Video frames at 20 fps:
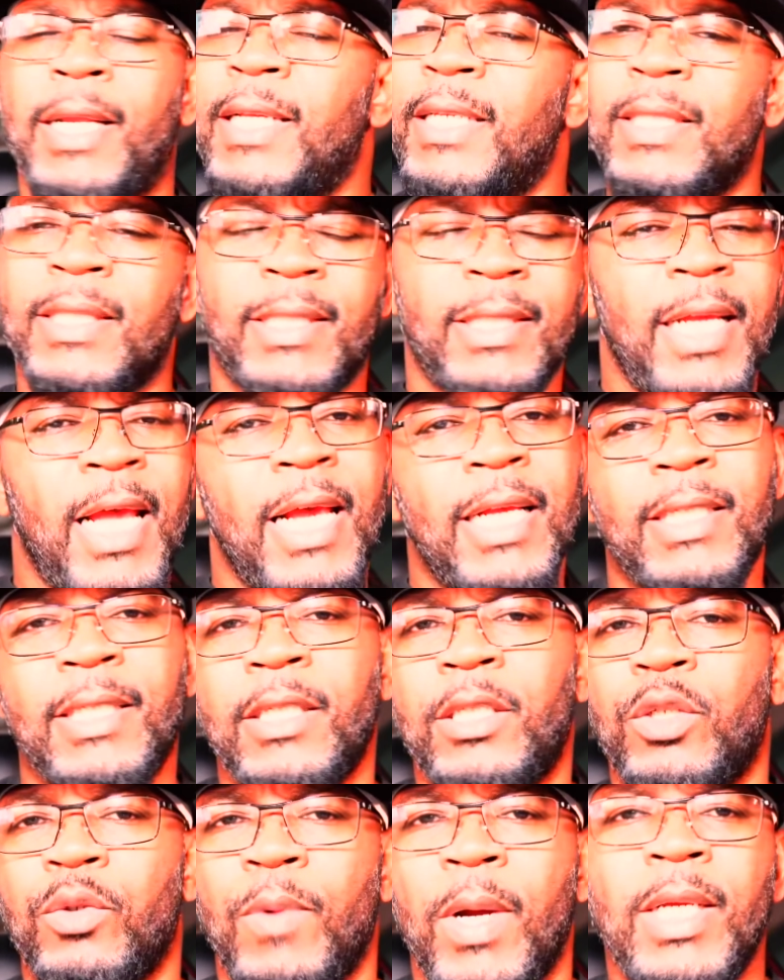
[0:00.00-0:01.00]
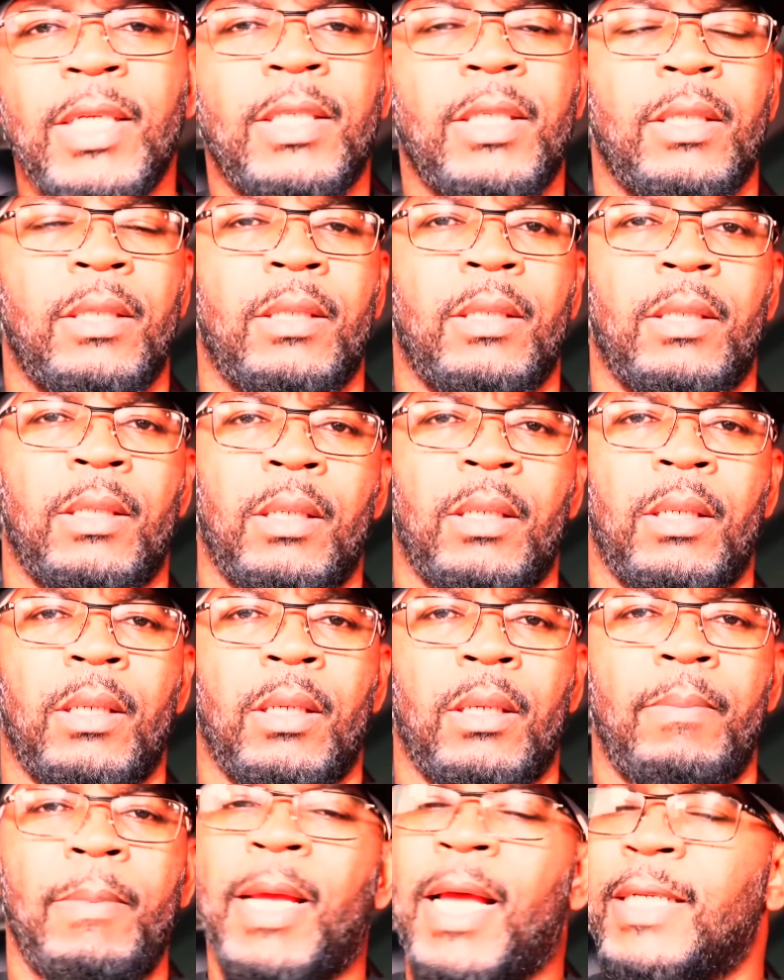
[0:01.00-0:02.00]
it's a sad situation
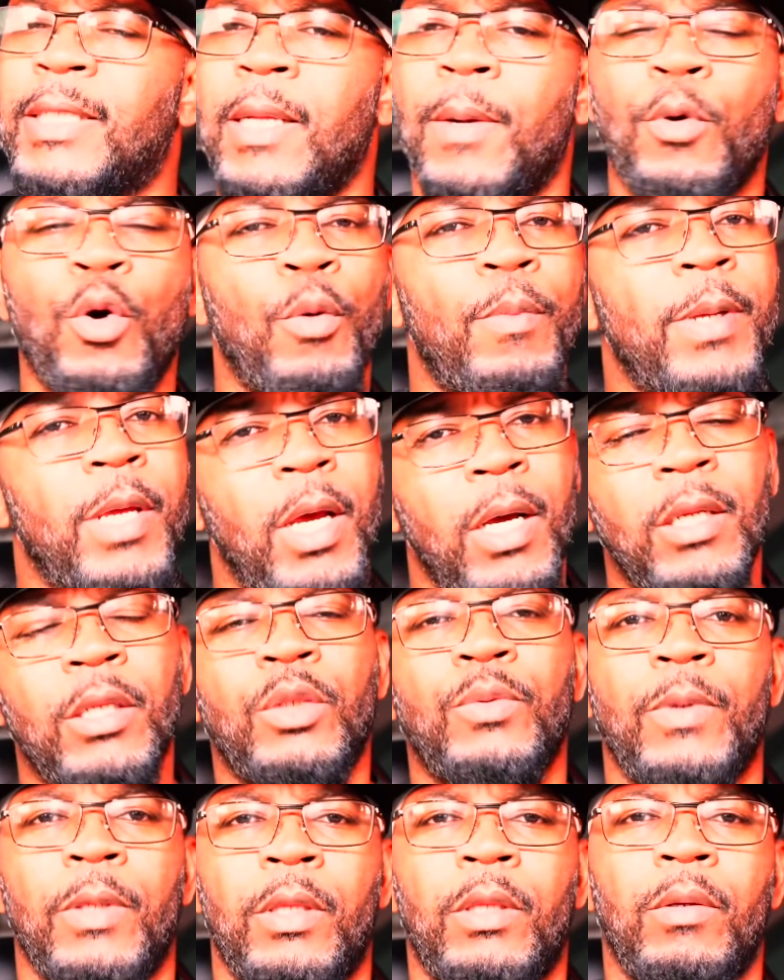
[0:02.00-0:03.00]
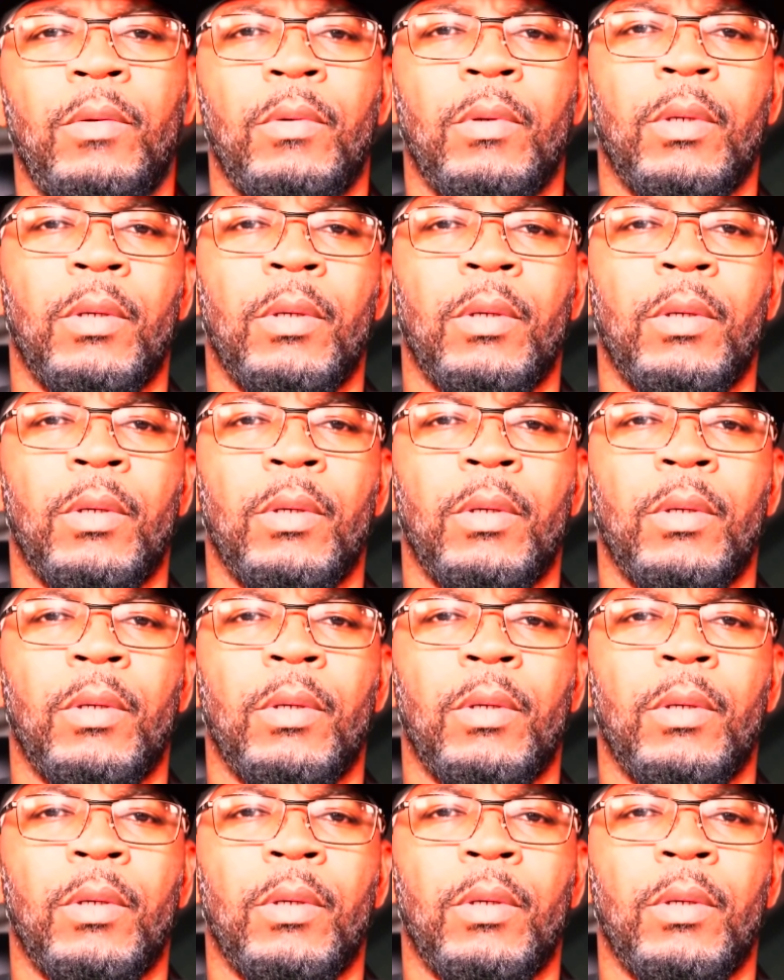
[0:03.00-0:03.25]
because I'm going to be honest with you.